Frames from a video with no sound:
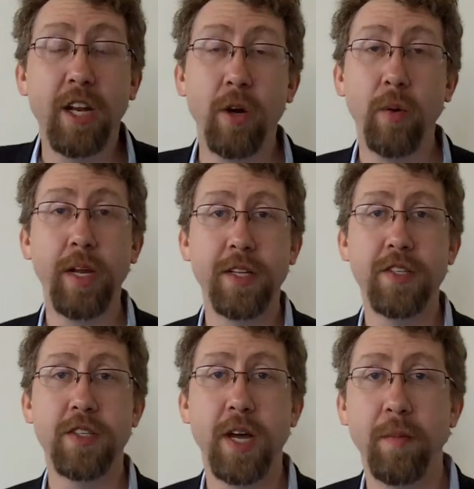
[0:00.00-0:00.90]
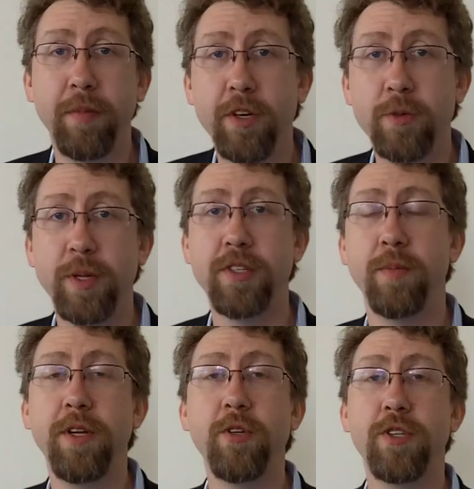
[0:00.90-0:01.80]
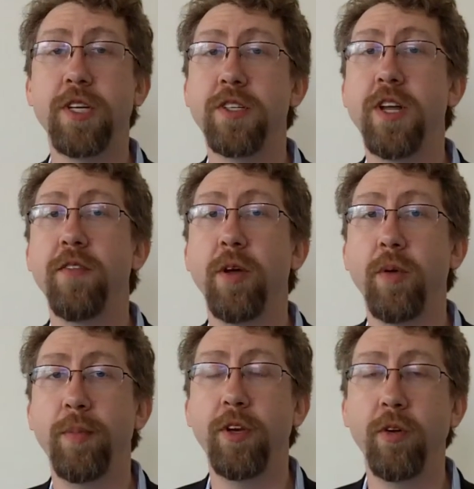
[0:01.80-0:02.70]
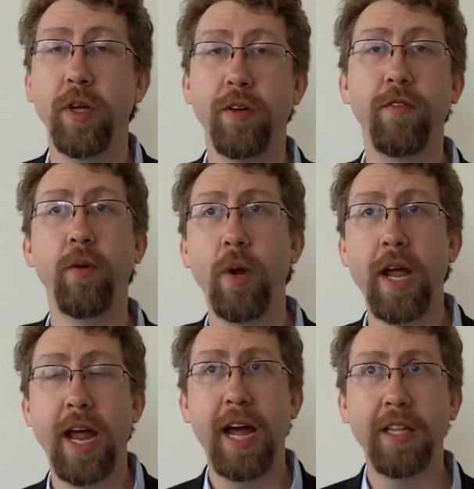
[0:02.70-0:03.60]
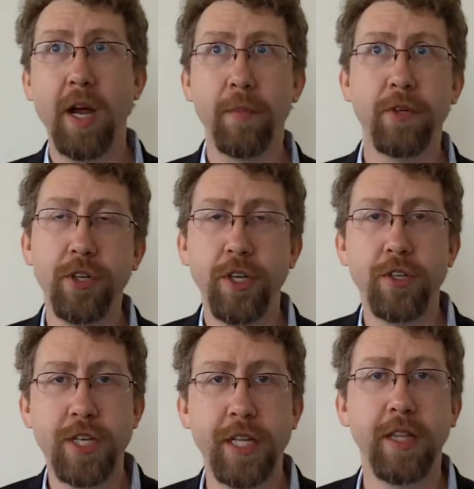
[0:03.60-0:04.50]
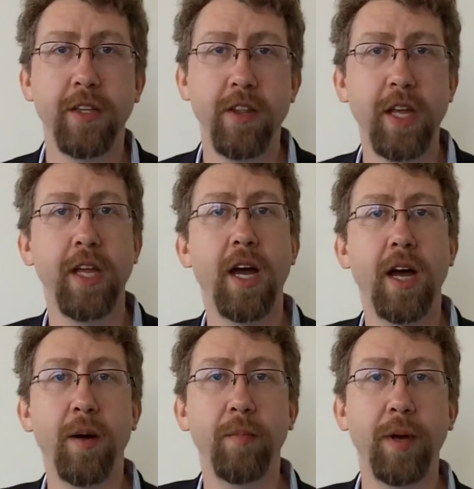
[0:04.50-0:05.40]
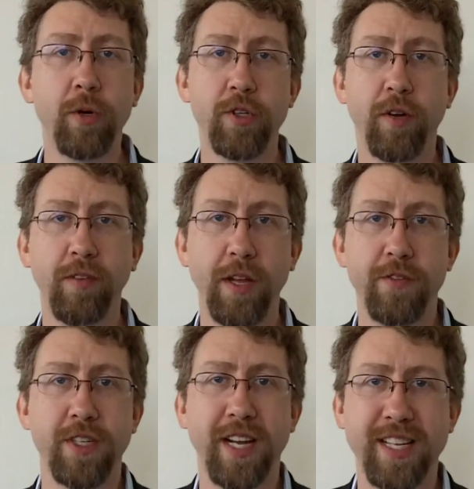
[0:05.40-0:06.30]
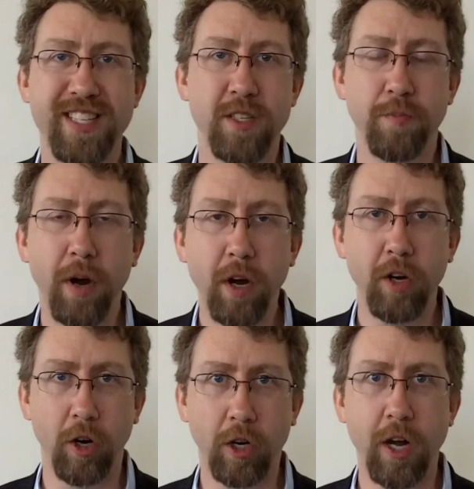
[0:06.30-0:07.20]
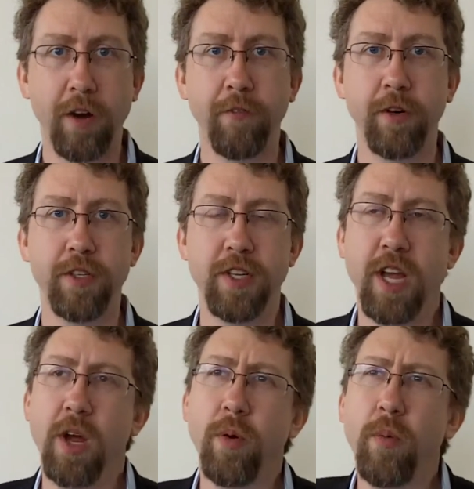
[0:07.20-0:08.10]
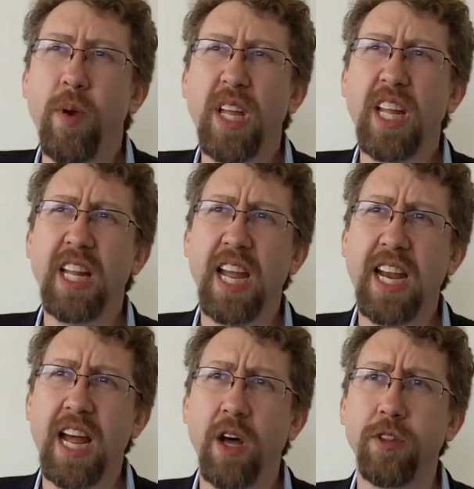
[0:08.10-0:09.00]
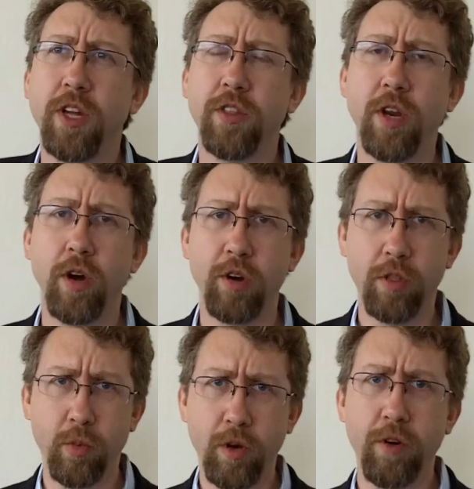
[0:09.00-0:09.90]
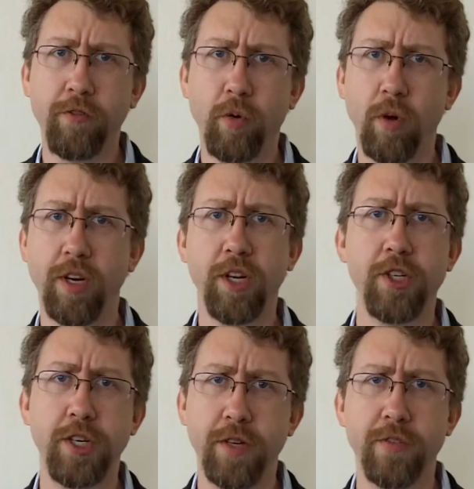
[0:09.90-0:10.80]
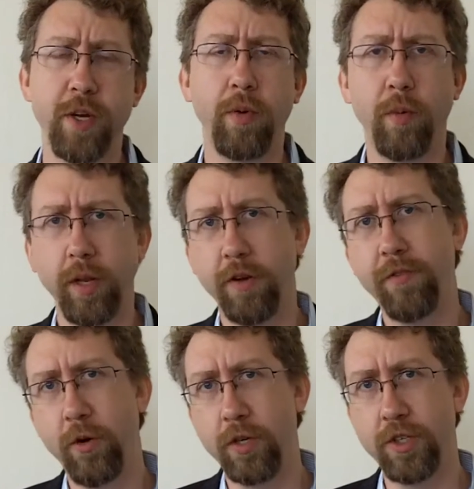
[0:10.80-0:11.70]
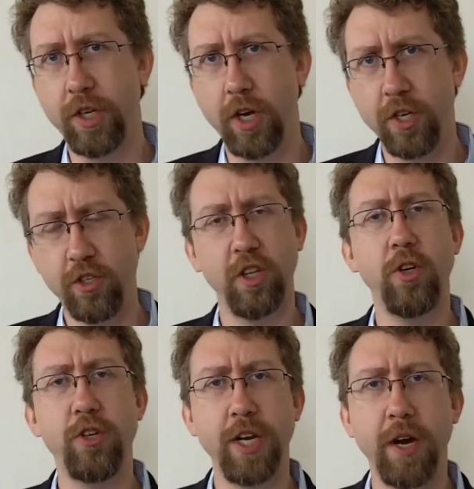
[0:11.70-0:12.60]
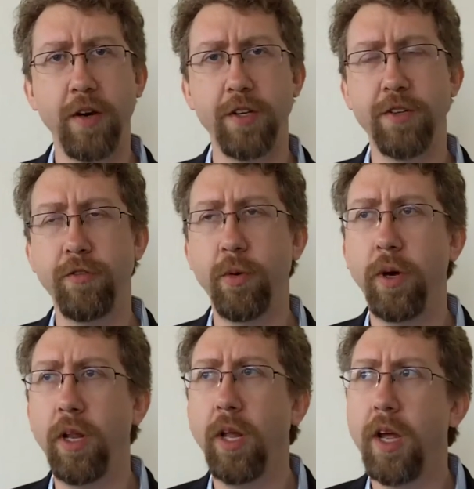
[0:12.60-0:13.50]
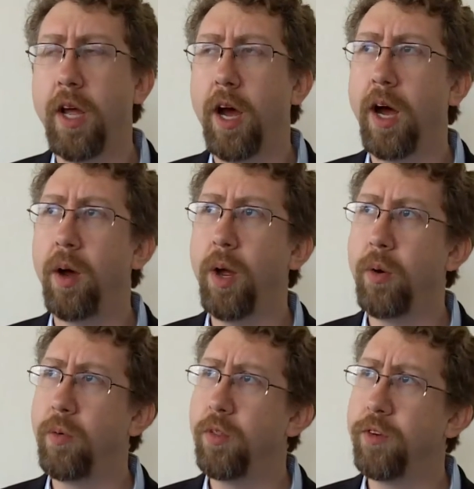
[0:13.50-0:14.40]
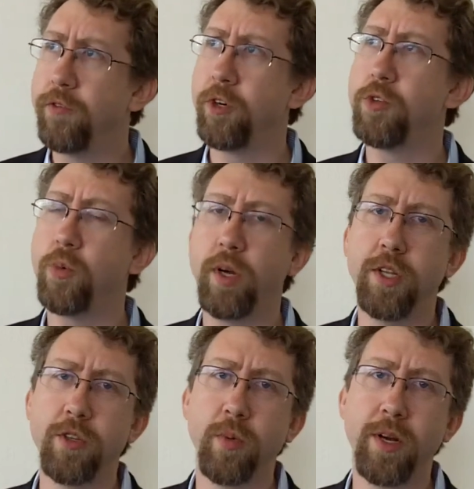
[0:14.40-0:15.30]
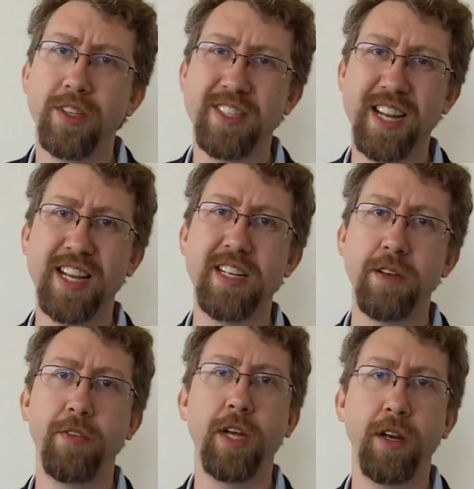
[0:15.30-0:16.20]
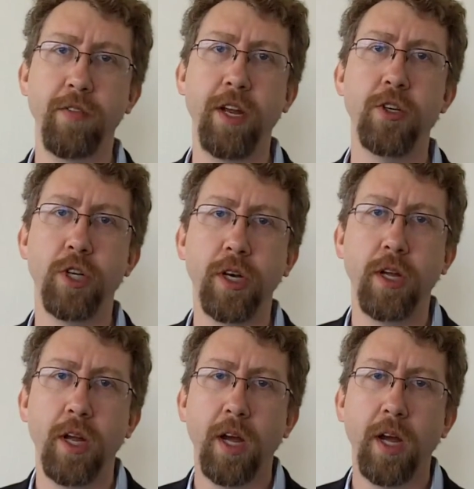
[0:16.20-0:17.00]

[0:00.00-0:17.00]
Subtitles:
You know, it's there's been some interesting stuff that we've been doing. If you had the opportunity to attend the Microsoft Life Sciences Partner Conference, we really laid out that there are 3 or 4 initiatives that we're really focusing on, solution areas, if you will. And the first one is around scientific innovation.